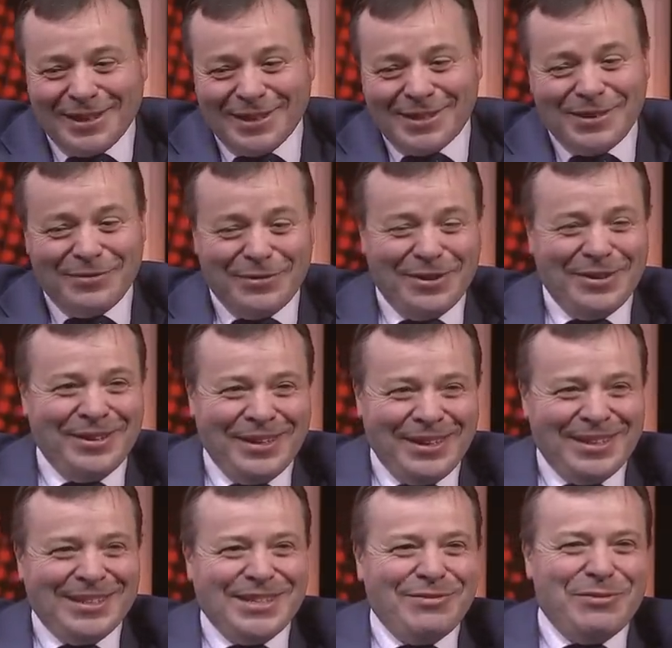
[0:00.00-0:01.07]
Yes,
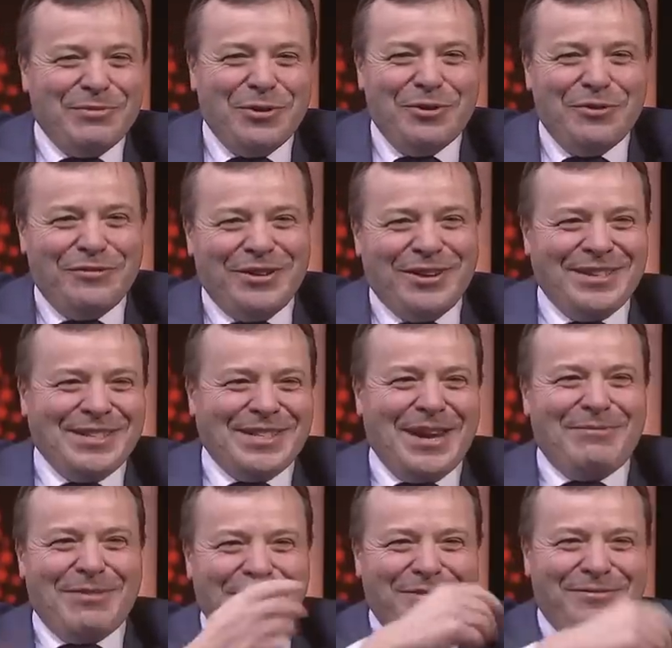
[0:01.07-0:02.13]
it's even more of a
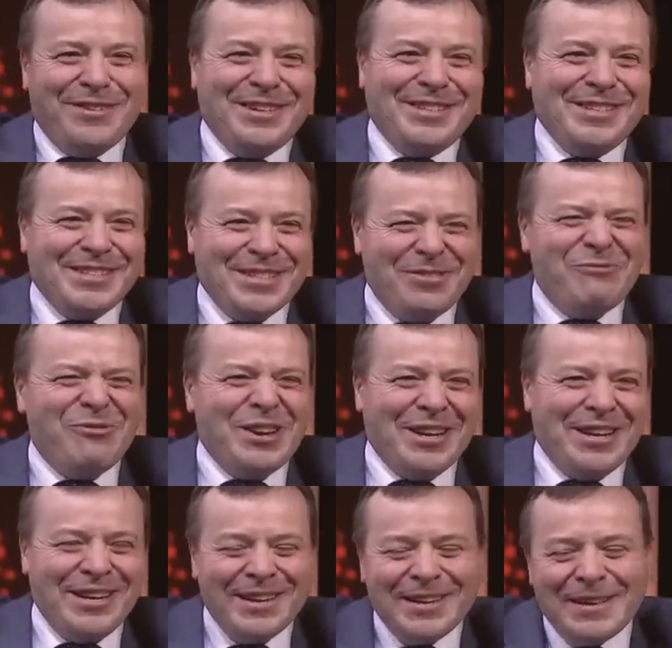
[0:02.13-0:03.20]
slap round the face, isn't it, really?